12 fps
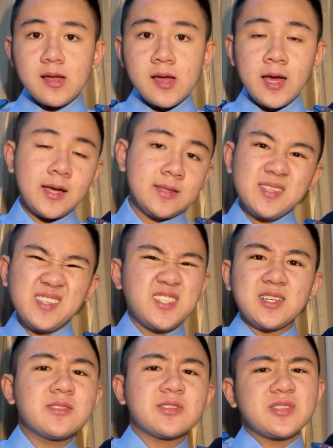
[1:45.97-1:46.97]
and the
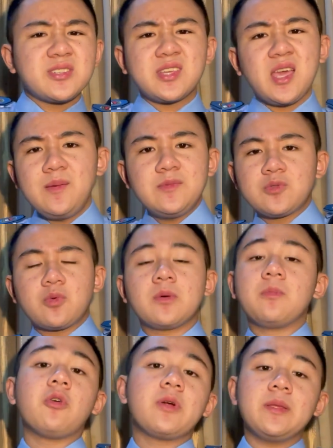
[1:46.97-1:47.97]
children's games were
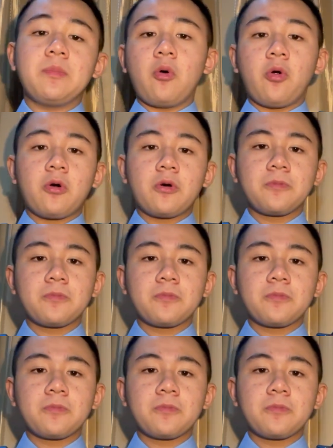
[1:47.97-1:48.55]
more and more.